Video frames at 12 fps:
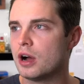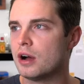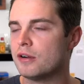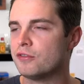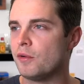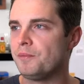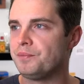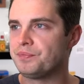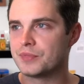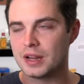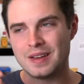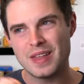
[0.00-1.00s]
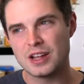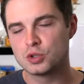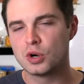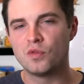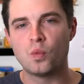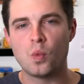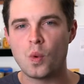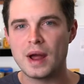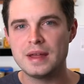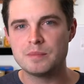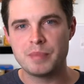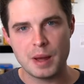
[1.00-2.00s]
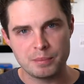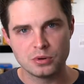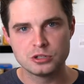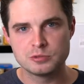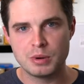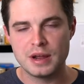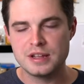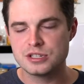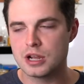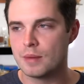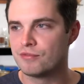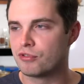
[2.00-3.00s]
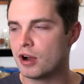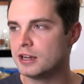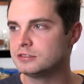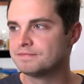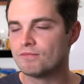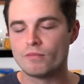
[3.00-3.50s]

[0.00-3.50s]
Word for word: of, again, that sort of white pepper spice up front.